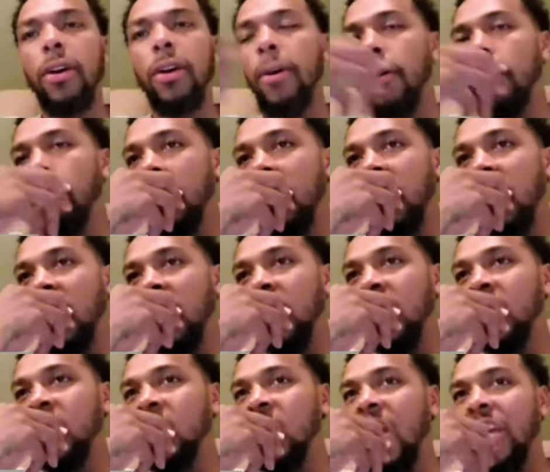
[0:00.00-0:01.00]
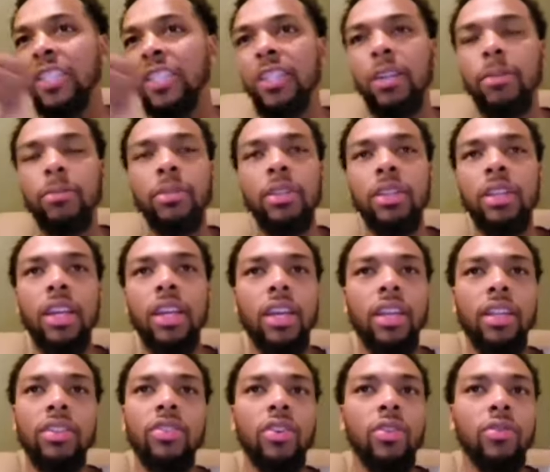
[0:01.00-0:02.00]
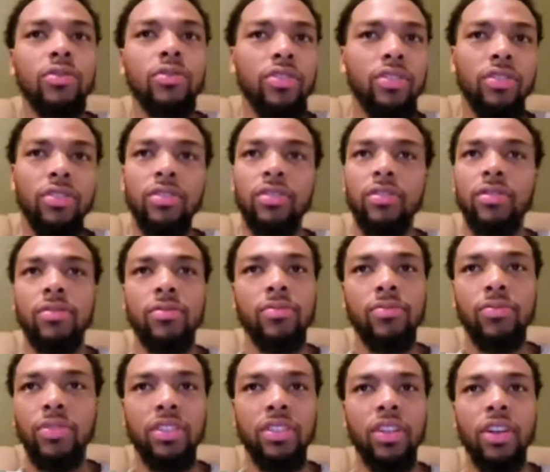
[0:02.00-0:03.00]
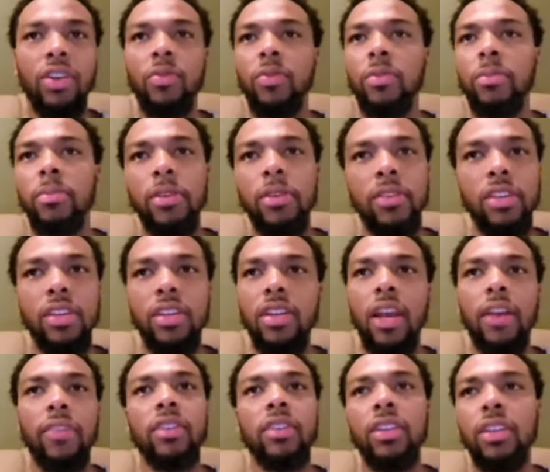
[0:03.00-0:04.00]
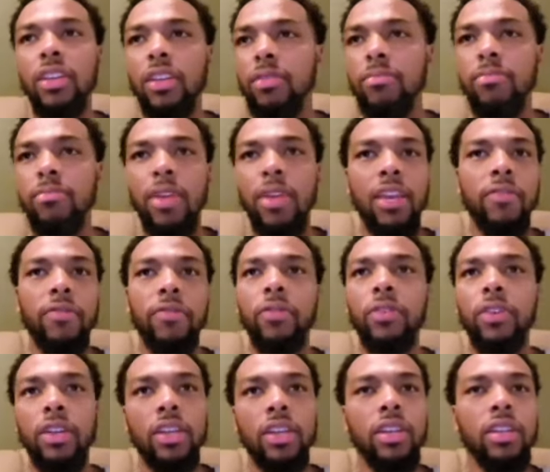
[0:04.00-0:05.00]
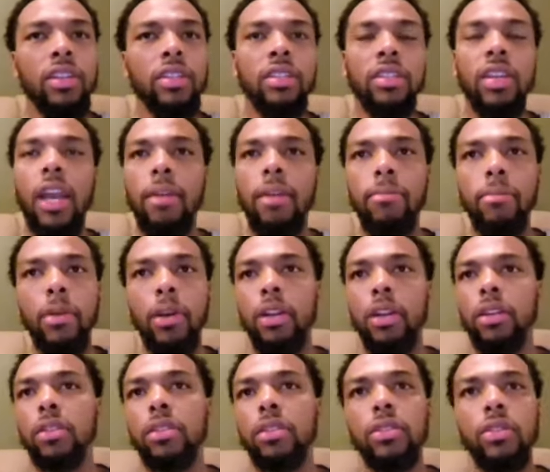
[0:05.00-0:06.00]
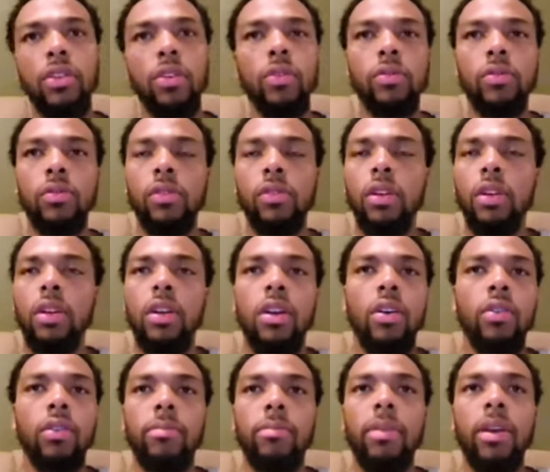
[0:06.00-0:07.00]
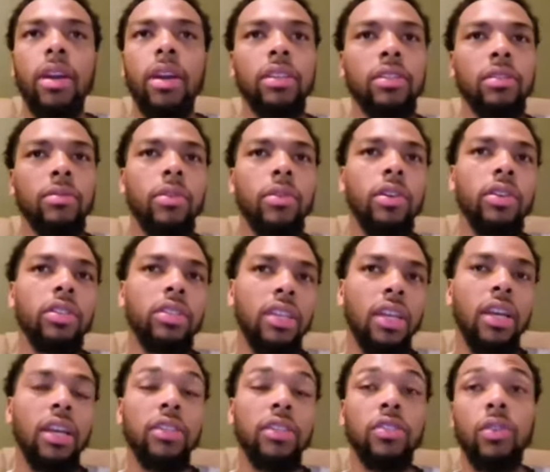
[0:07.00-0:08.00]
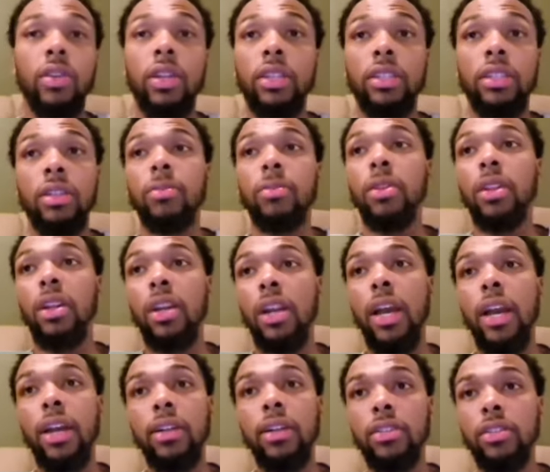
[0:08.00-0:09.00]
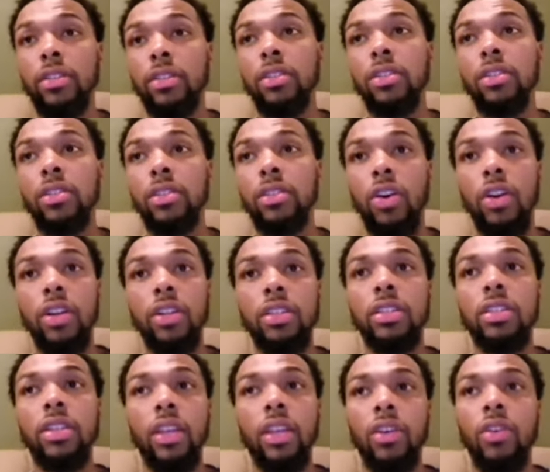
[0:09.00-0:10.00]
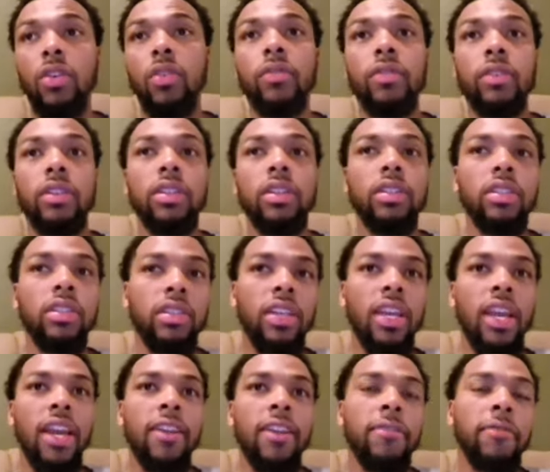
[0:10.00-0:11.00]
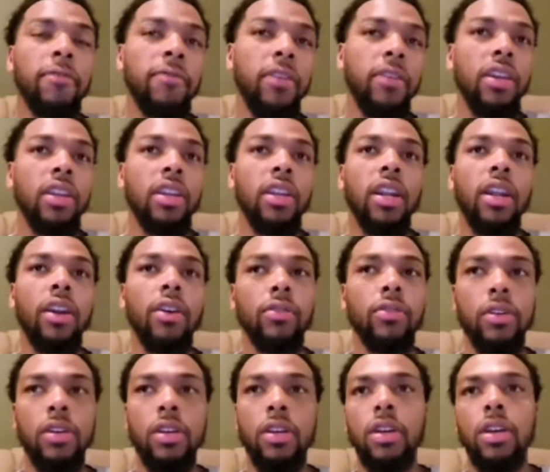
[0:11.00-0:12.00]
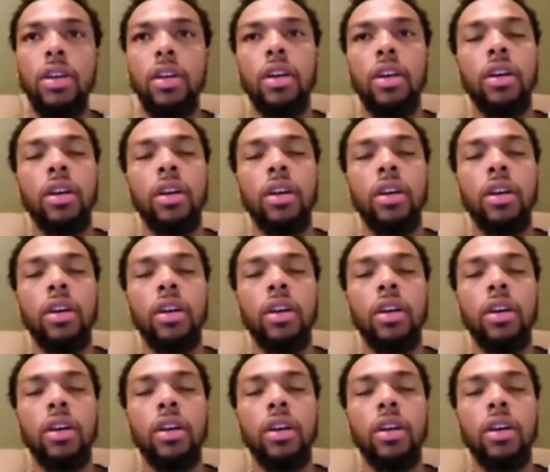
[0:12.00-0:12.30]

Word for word: Um, and that's something that, you know, just was stuck with me year after year, made friends, got better, you know, on the basketball side. So that's something that I started to take over because it kind of faded out.